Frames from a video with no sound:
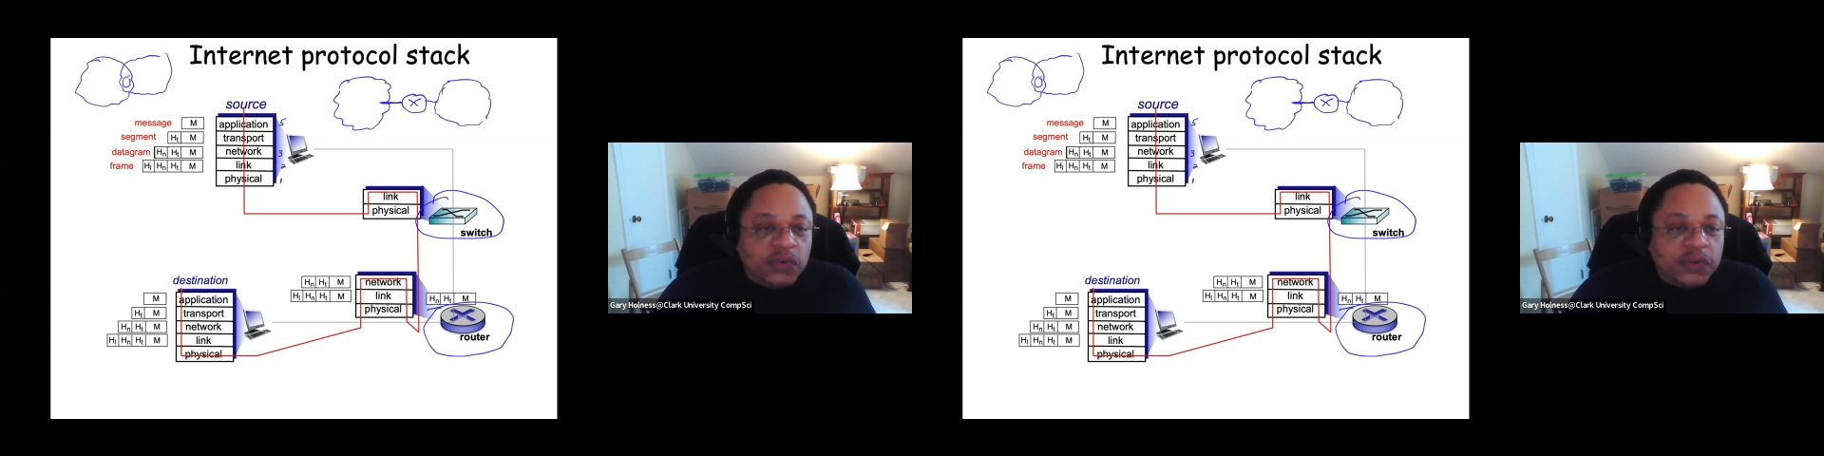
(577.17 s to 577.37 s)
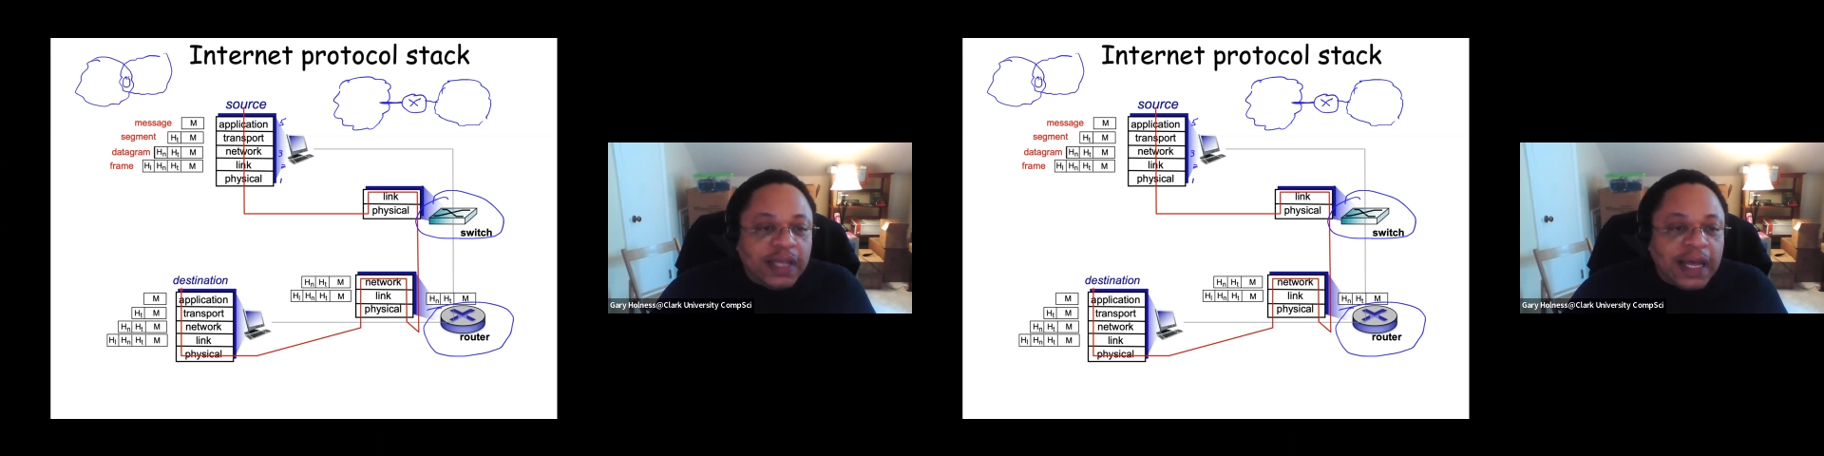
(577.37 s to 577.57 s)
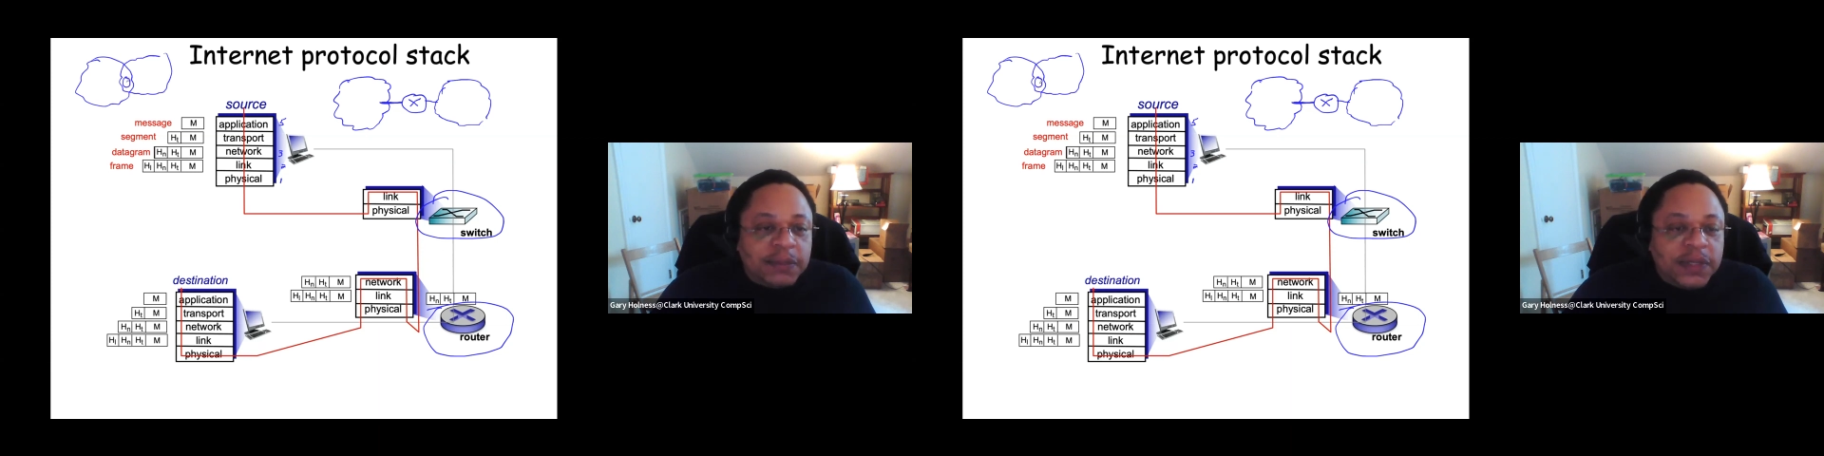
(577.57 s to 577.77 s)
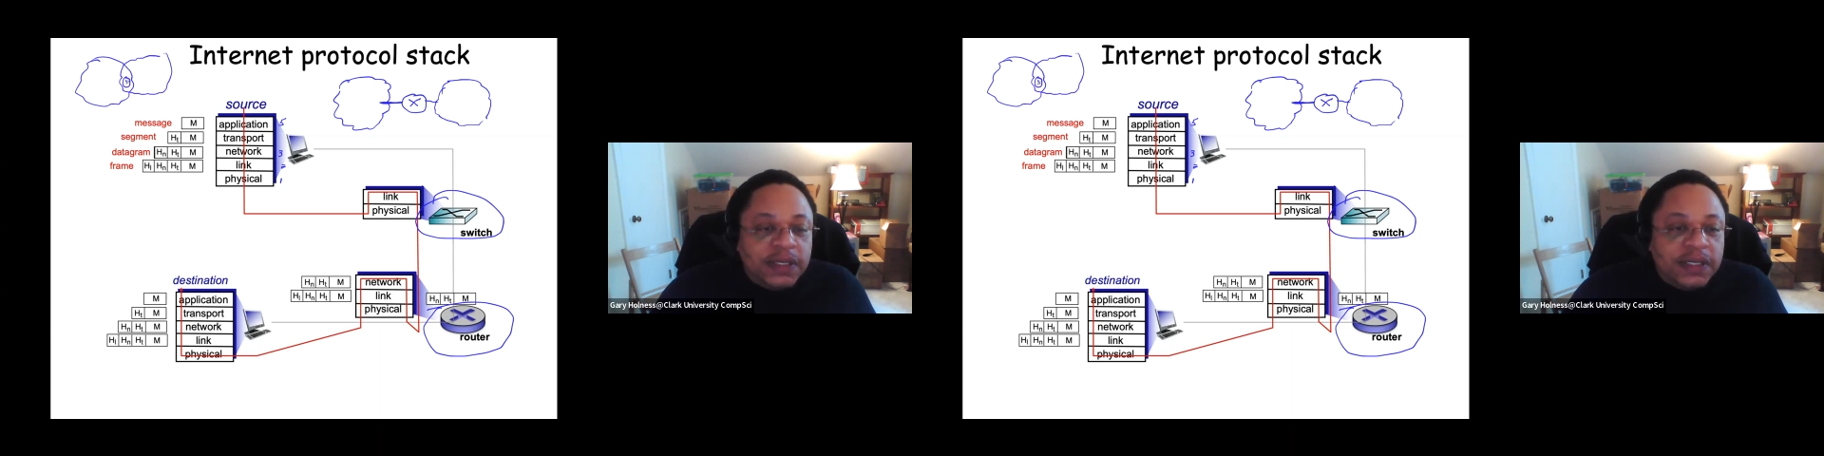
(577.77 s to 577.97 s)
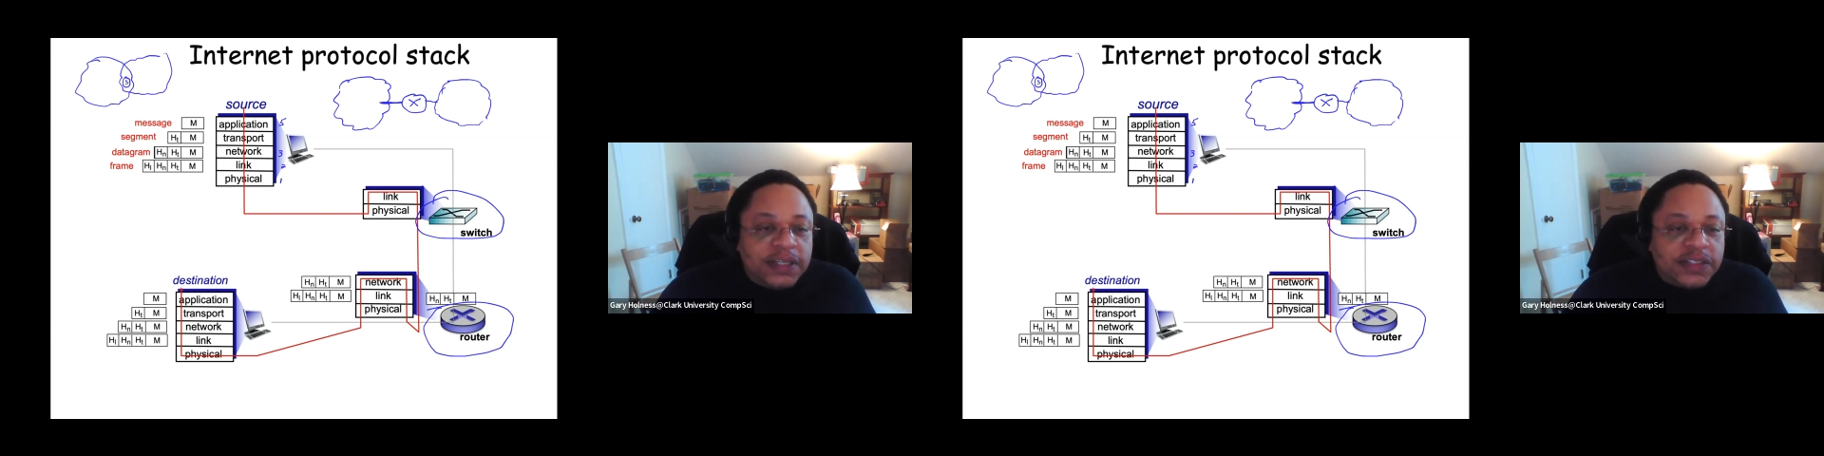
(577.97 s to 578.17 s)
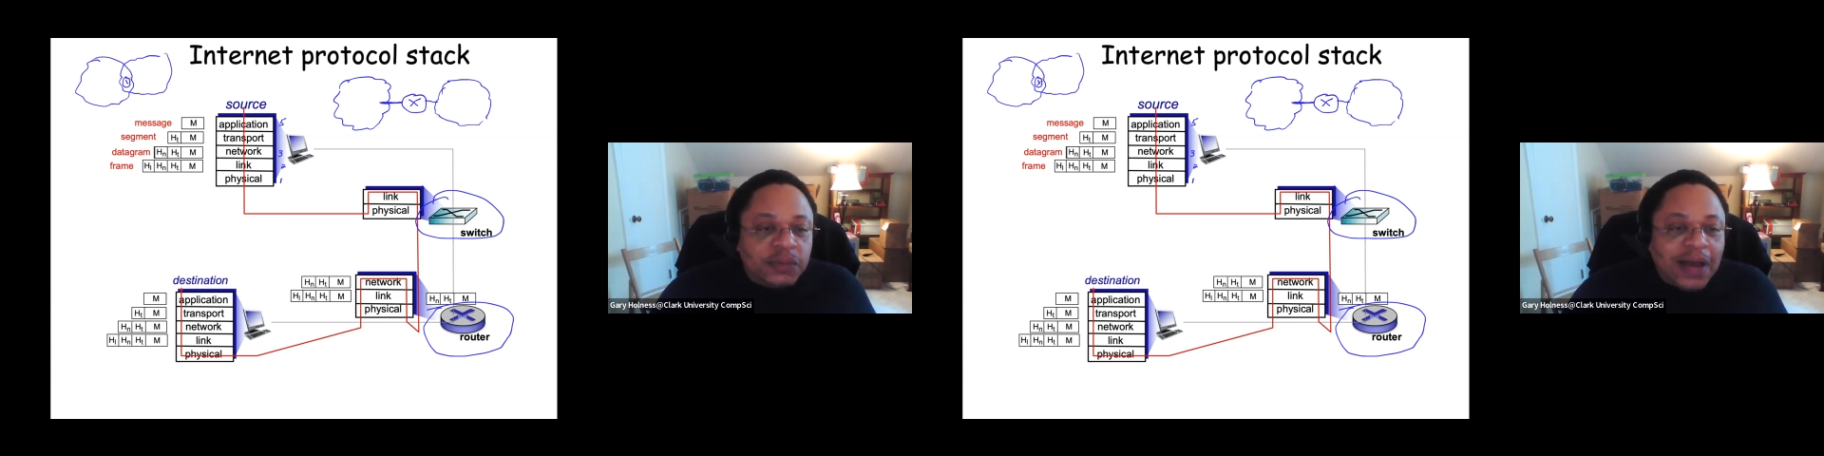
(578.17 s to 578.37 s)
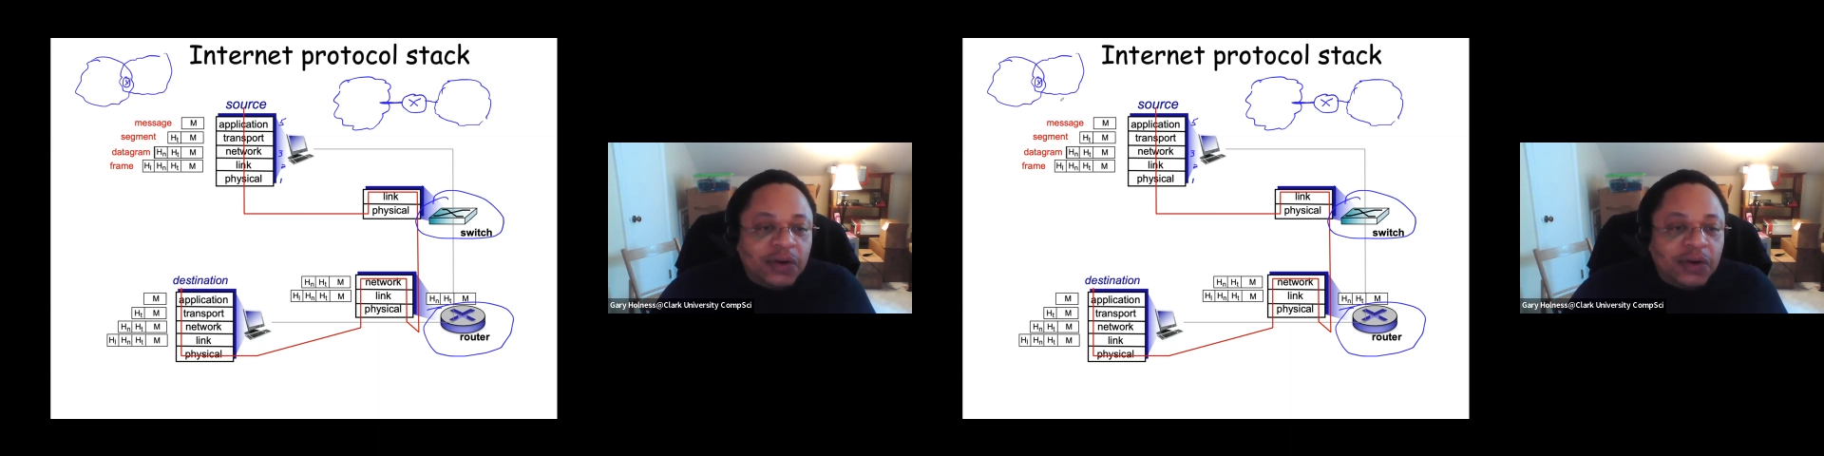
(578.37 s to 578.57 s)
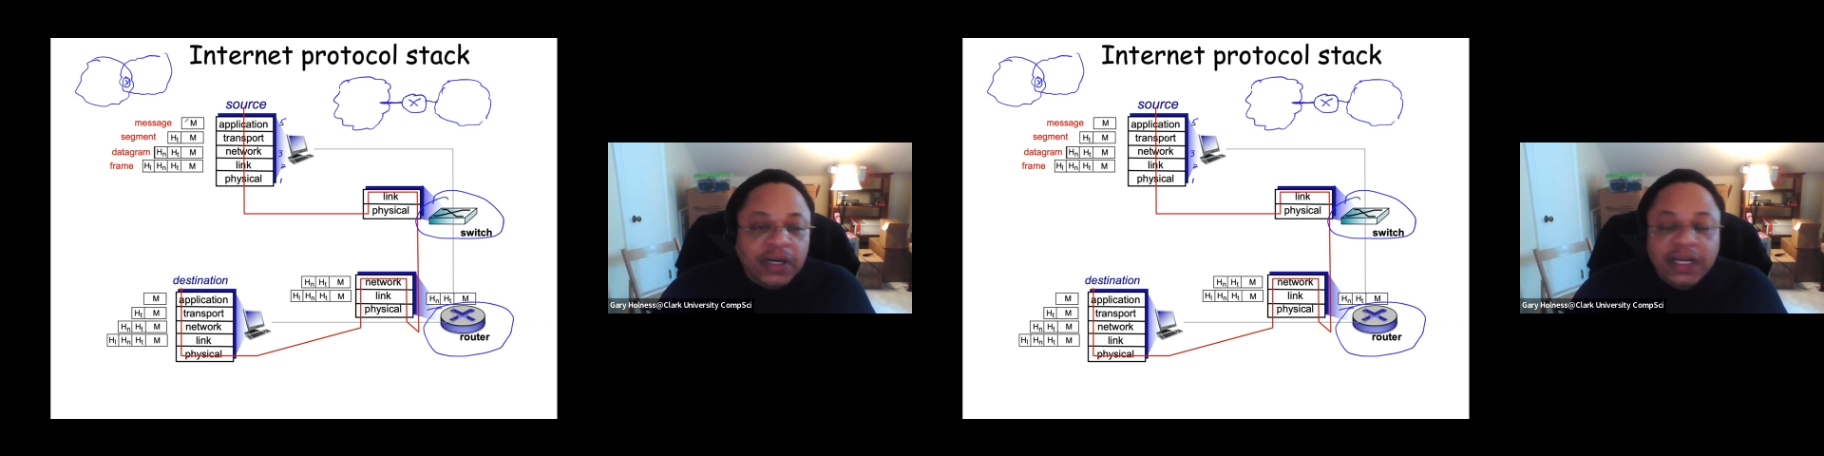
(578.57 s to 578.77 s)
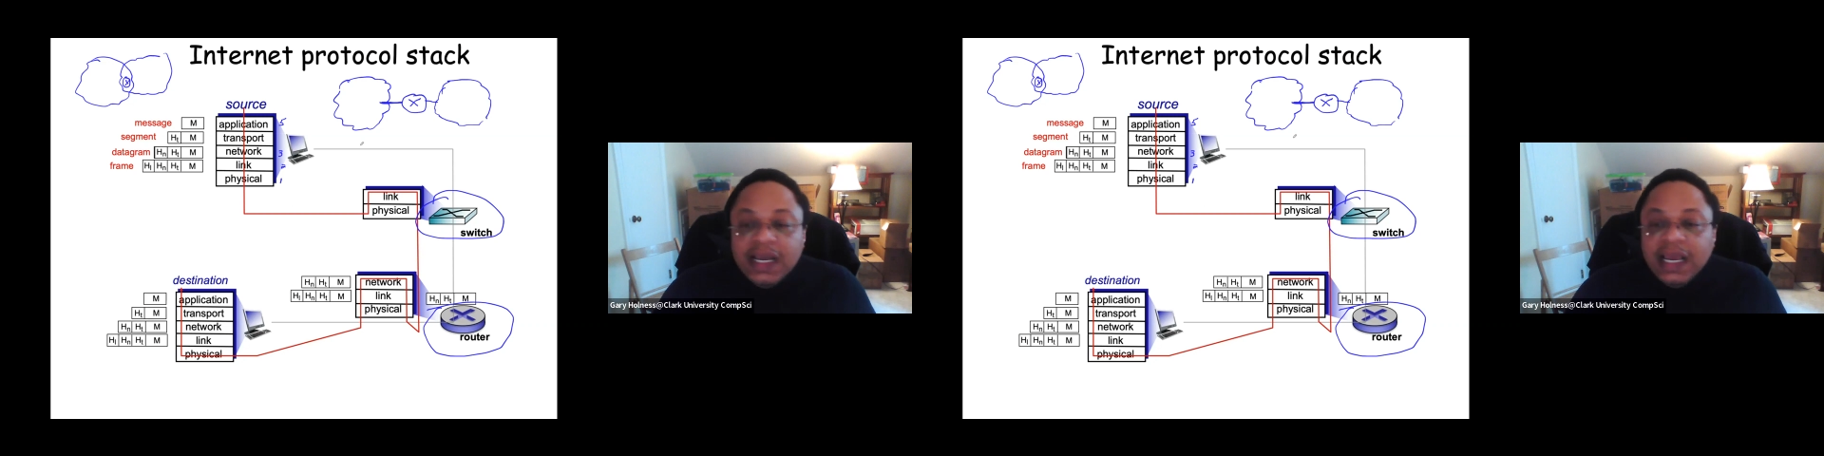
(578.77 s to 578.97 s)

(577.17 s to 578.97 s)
overlap is the router.